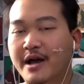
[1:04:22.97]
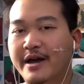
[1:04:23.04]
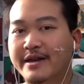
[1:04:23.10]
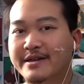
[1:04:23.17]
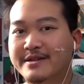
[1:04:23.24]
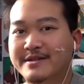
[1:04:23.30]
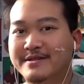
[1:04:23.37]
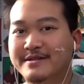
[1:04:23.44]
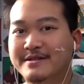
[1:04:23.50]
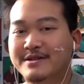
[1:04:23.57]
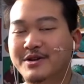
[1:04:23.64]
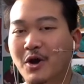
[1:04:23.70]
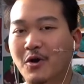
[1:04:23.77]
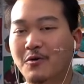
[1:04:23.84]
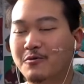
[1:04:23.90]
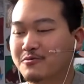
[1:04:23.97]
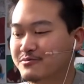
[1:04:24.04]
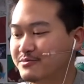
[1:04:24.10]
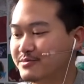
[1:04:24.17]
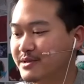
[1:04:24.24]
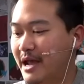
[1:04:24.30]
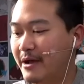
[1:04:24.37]
I go
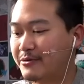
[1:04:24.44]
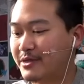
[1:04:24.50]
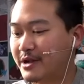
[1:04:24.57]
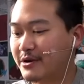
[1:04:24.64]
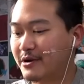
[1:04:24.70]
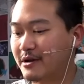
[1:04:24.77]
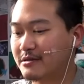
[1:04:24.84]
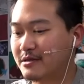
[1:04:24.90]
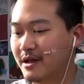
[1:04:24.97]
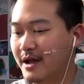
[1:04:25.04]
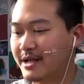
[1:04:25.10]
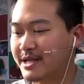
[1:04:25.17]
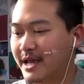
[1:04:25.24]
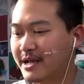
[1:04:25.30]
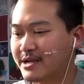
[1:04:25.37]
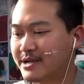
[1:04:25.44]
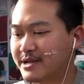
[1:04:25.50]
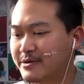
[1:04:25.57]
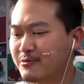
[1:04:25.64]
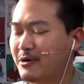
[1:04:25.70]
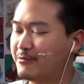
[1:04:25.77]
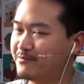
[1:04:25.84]
down there a lot,
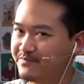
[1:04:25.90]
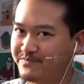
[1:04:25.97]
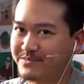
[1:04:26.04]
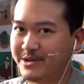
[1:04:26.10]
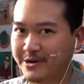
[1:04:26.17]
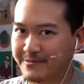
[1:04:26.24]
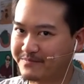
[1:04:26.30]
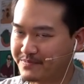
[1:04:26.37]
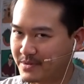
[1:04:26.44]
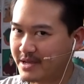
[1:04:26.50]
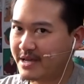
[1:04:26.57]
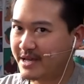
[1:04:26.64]
actually. Well, you know,